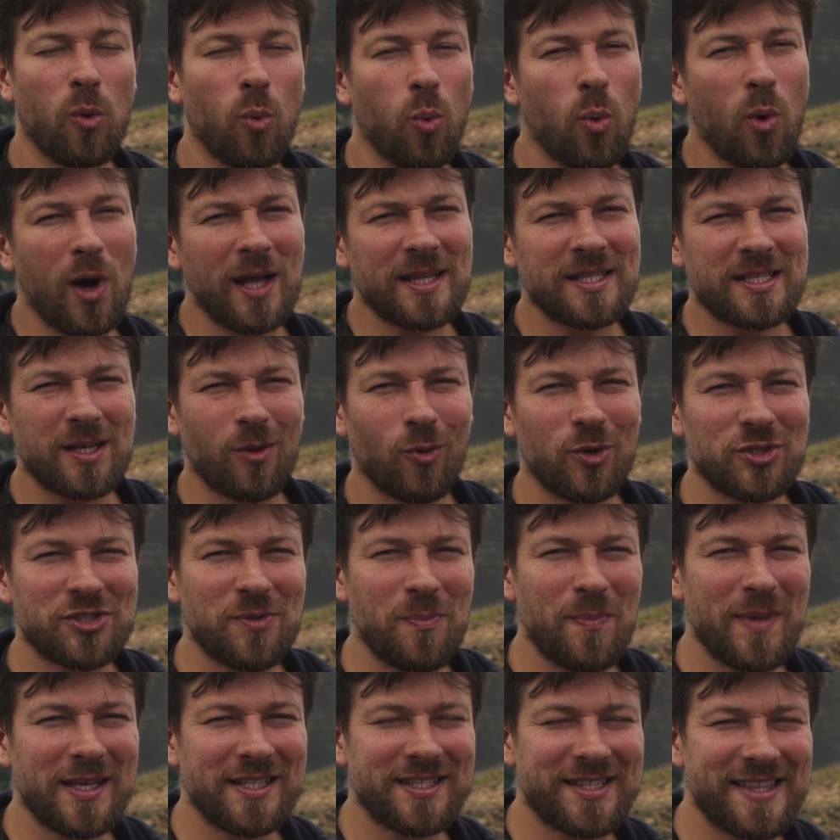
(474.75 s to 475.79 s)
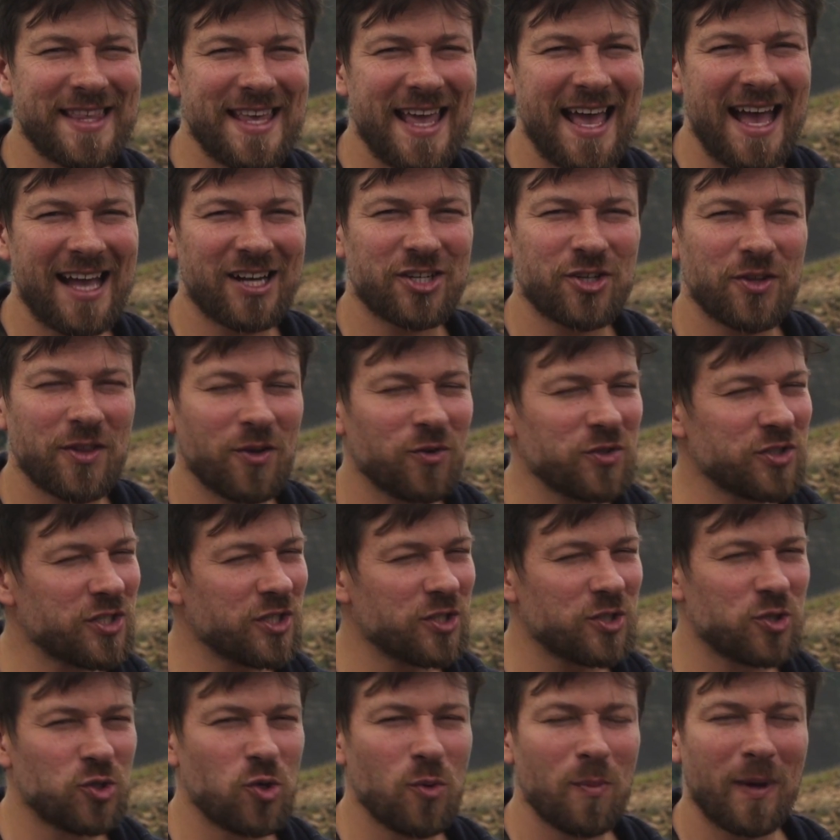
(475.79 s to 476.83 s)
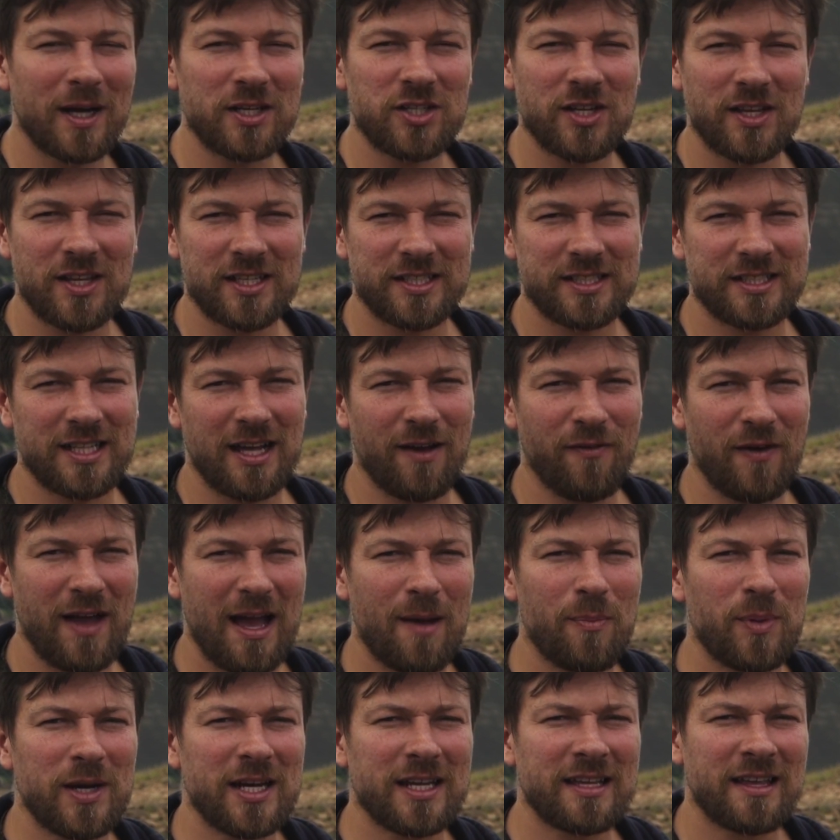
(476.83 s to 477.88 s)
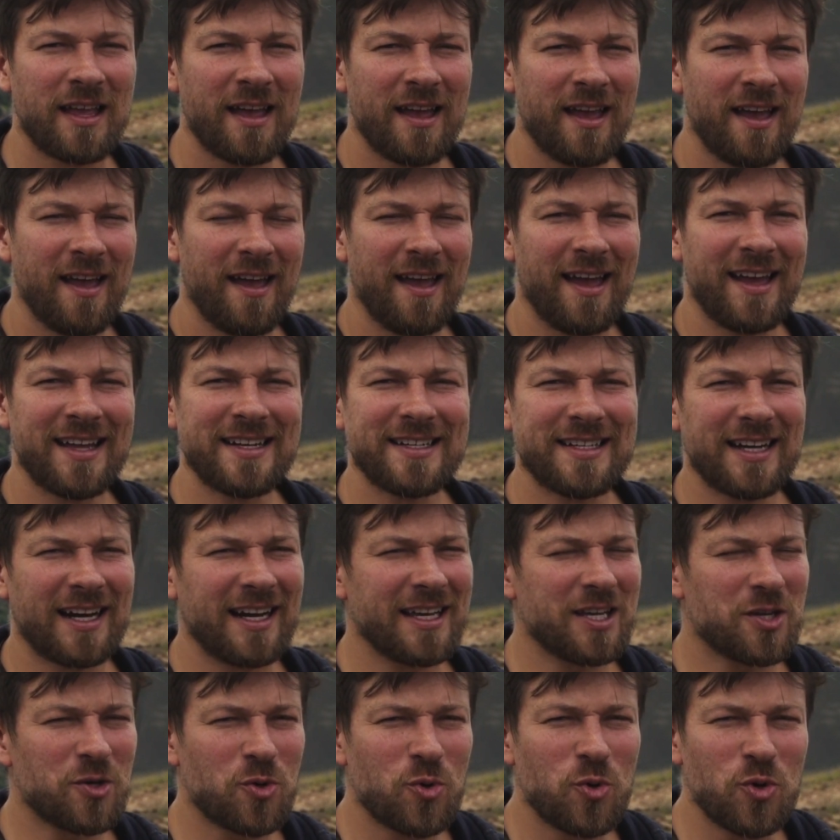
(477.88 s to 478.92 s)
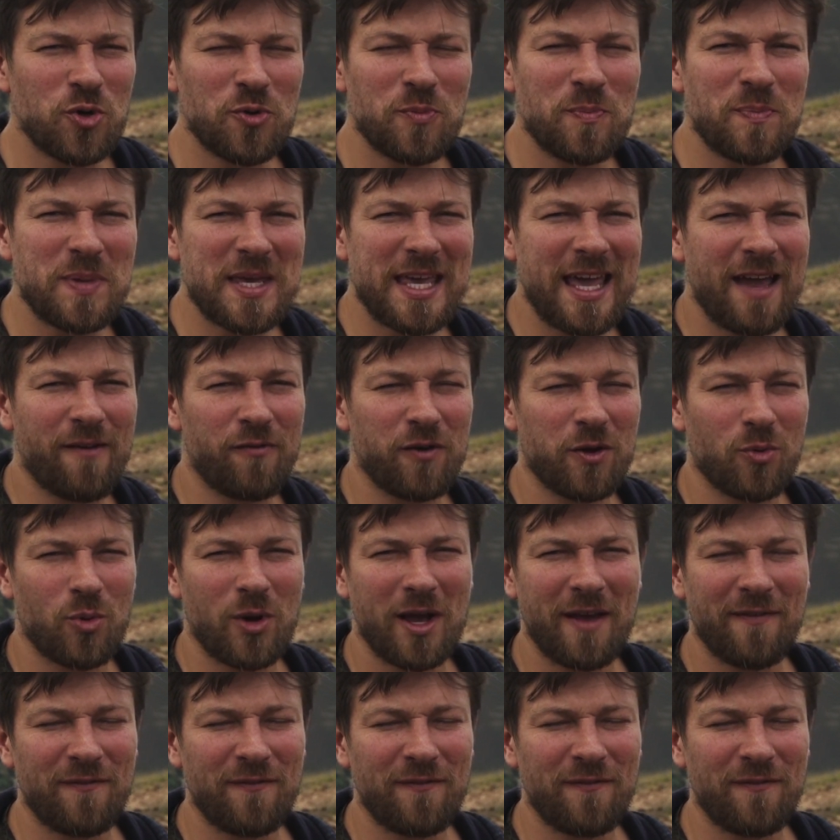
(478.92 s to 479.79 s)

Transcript: once I was amidst the action, there was just too much other stuff happening and I couldn't be everywhere